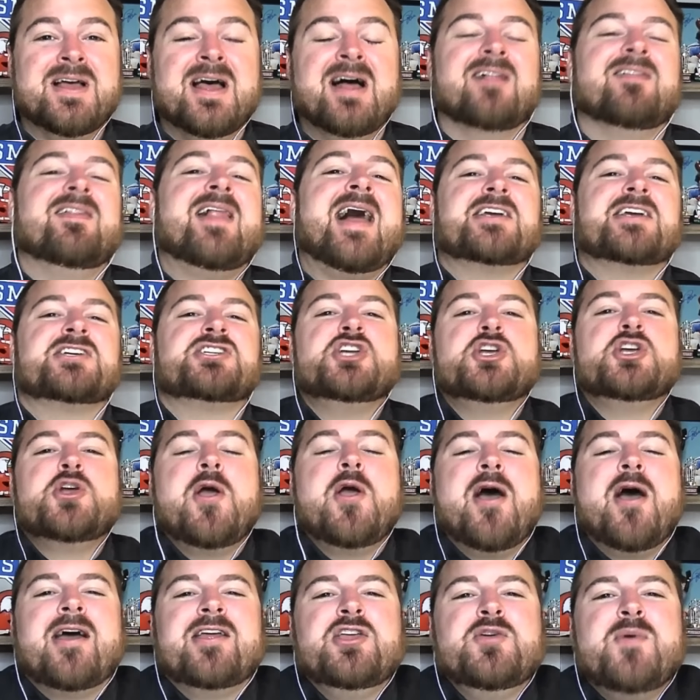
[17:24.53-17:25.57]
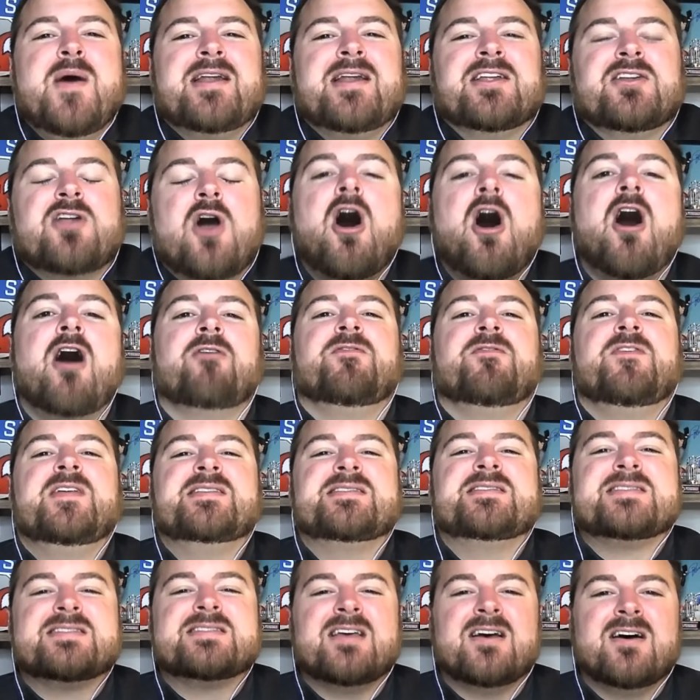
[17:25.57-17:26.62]
Last year you had, you had an
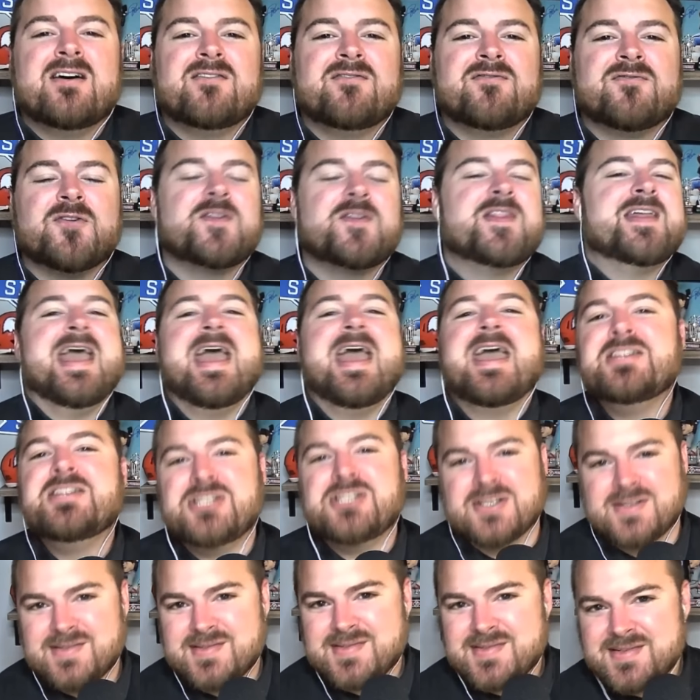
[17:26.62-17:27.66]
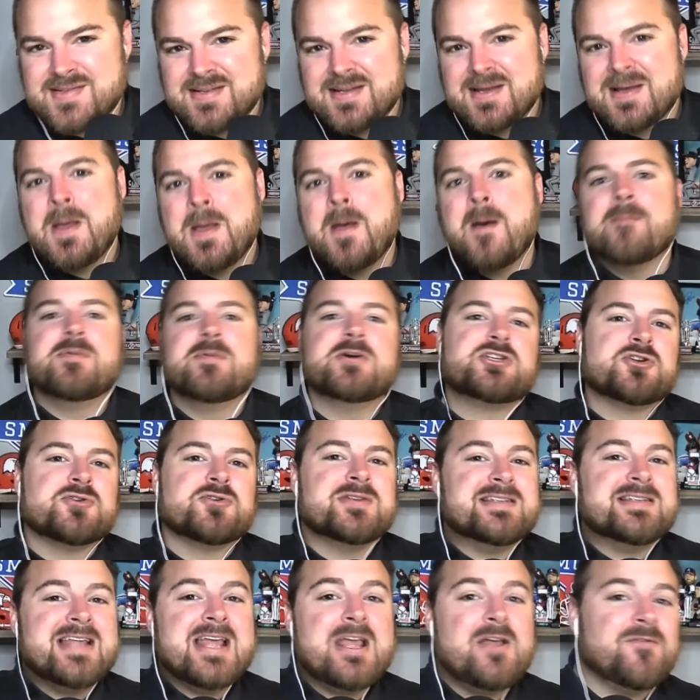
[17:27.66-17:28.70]
offense for the ages, but your
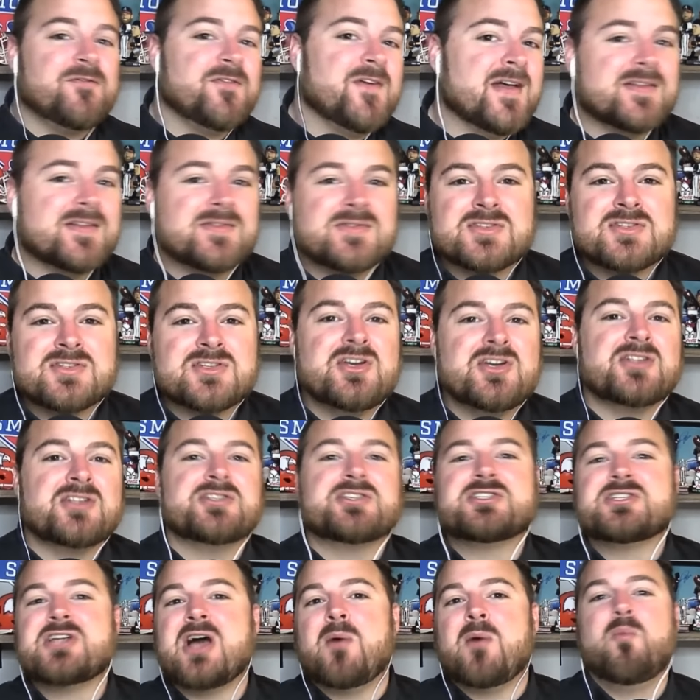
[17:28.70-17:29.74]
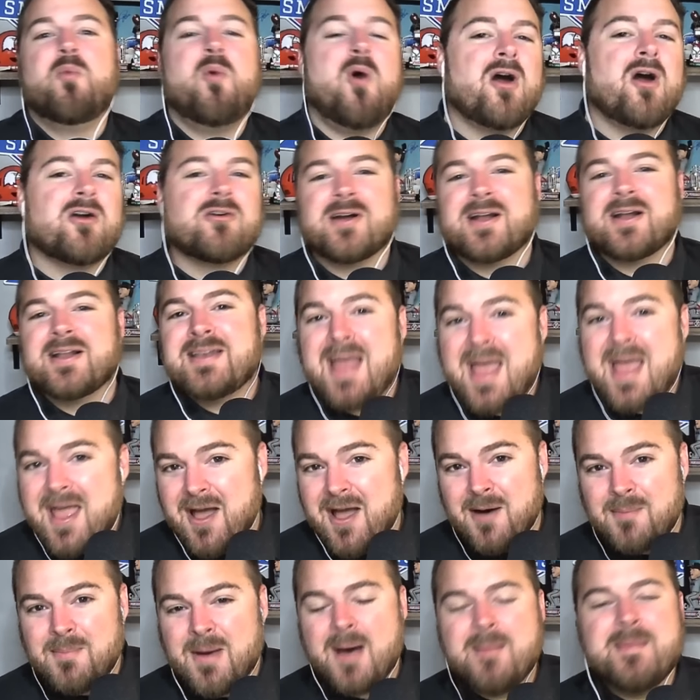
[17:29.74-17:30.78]
defense couldn't stop water at a
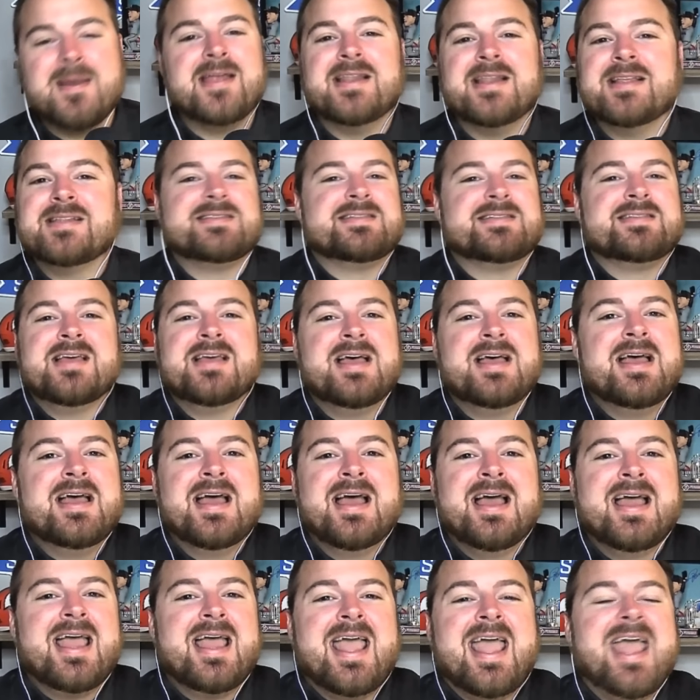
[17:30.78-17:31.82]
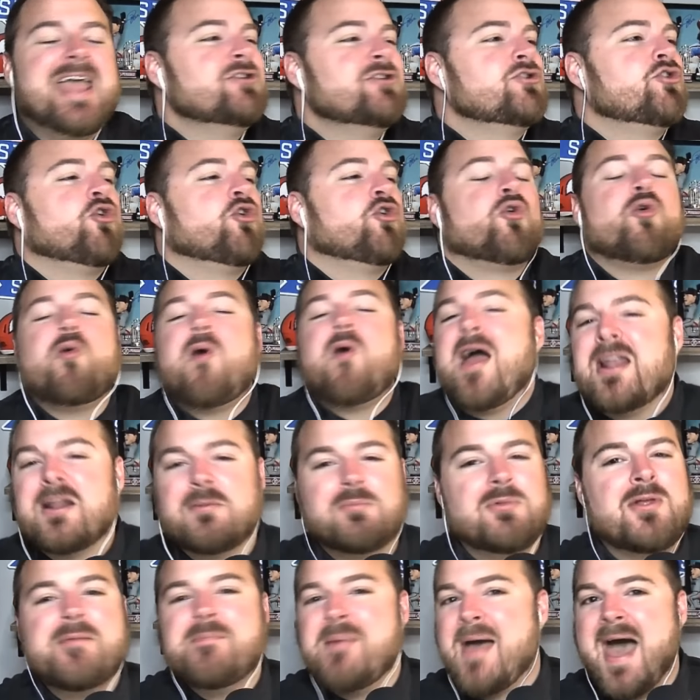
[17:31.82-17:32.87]
dam. I mean, it's
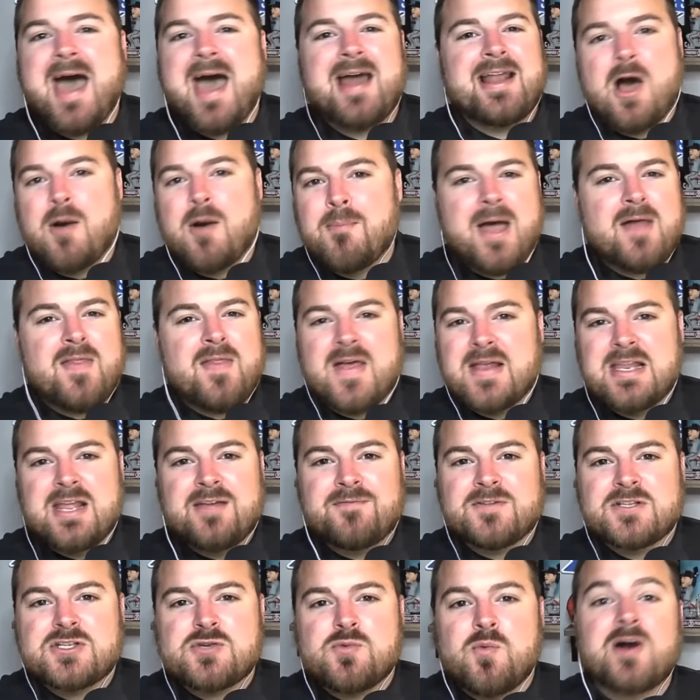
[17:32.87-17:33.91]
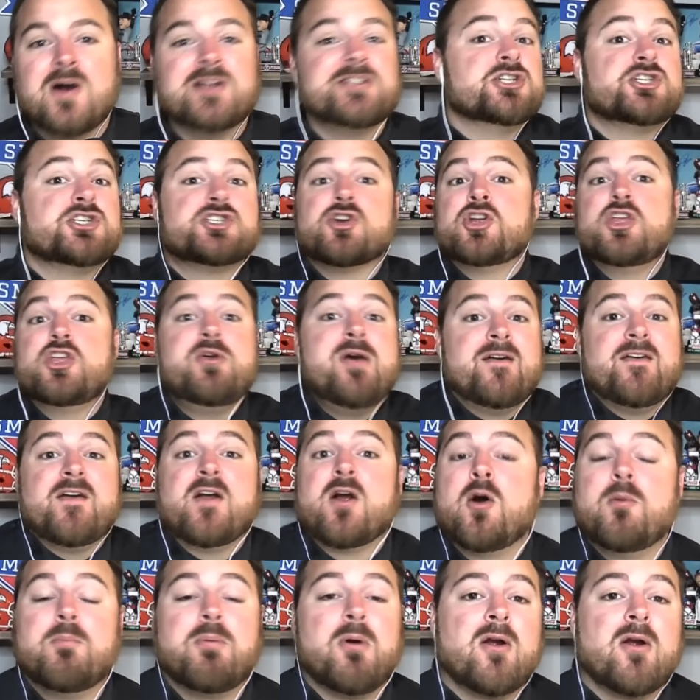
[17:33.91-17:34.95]
incredibly bad how bad that defense was. And sure, you have
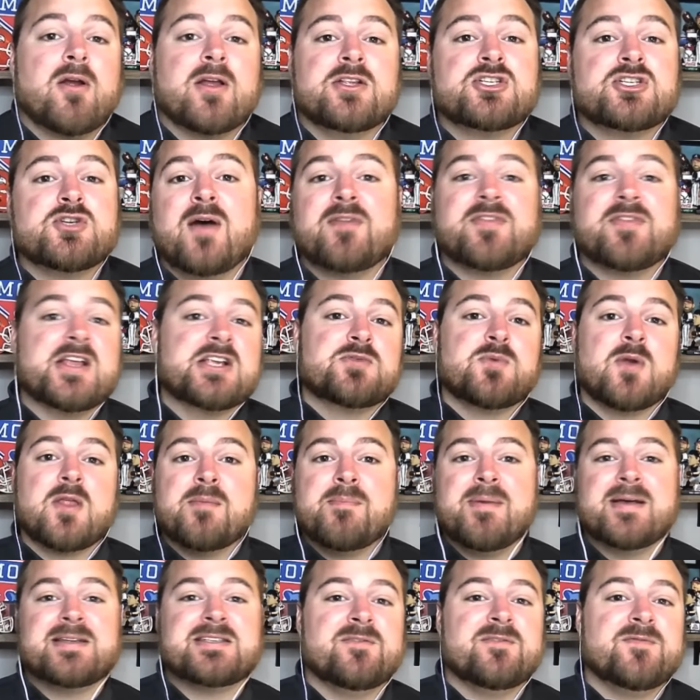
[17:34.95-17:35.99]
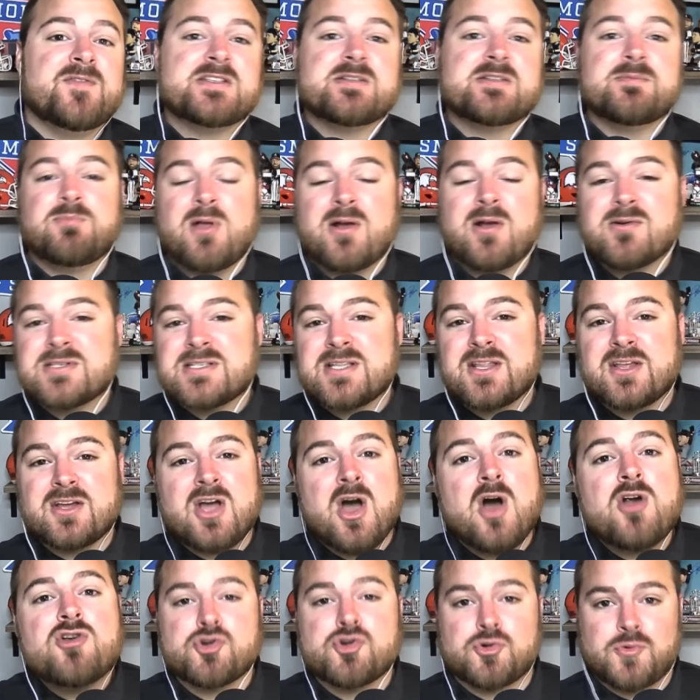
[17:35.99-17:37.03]
Harold Perkins, who I think is one of the best defensive players in the
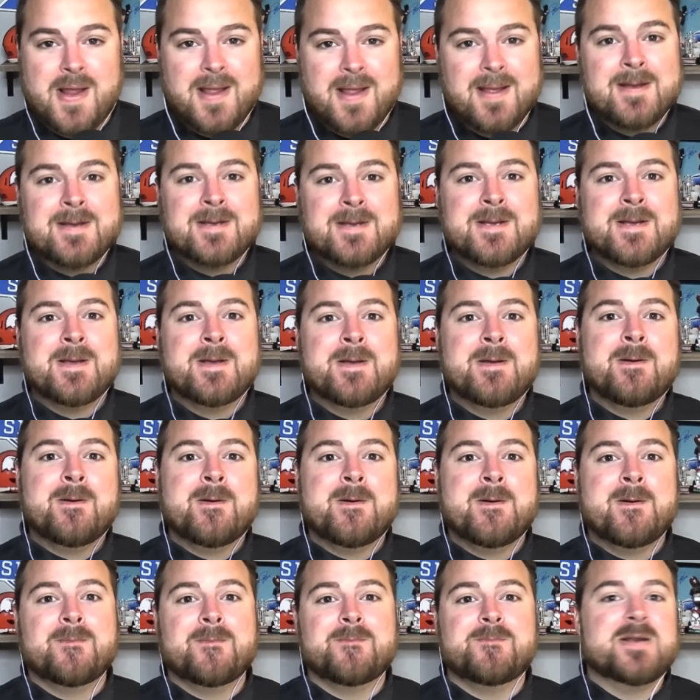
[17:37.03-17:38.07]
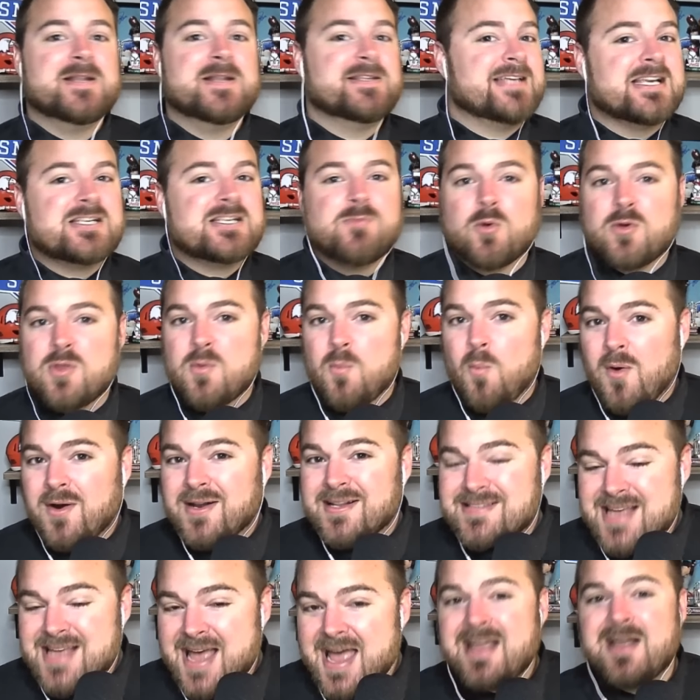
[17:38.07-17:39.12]
country, but it takes more than one to
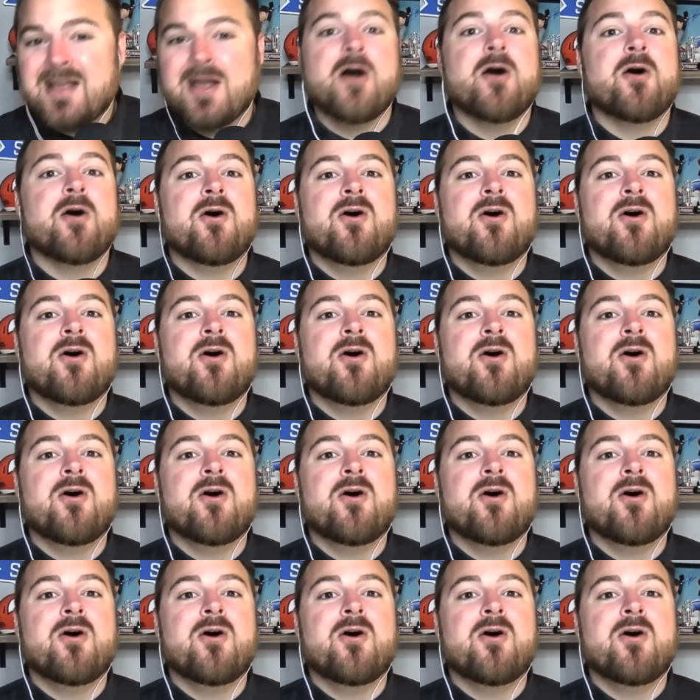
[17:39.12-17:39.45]
tango,